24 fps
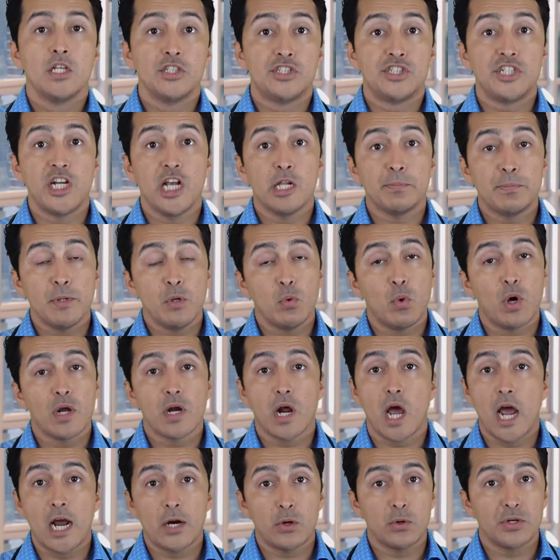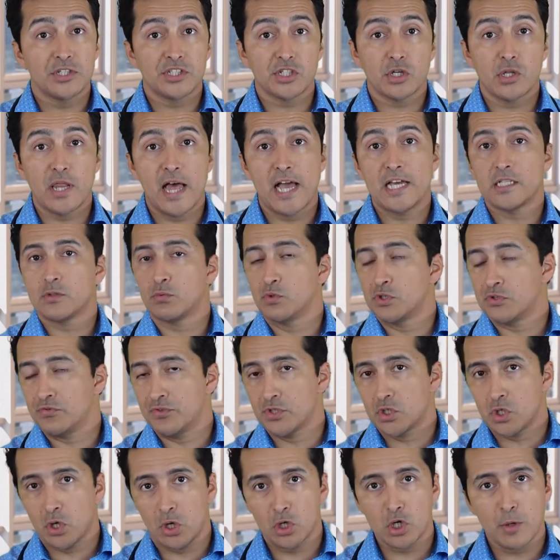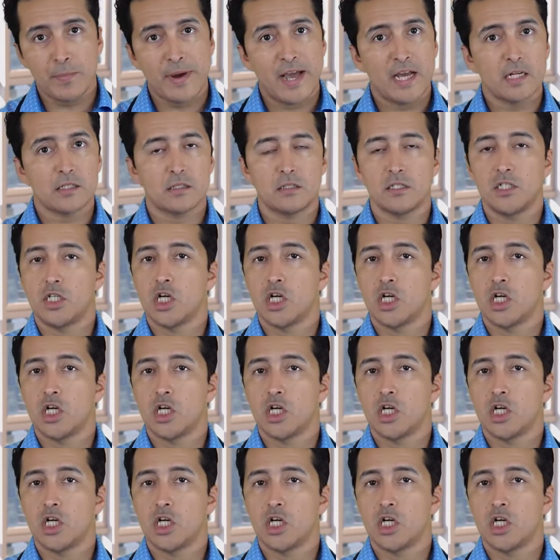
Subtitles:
GLP-1 agonist class, which we talk about,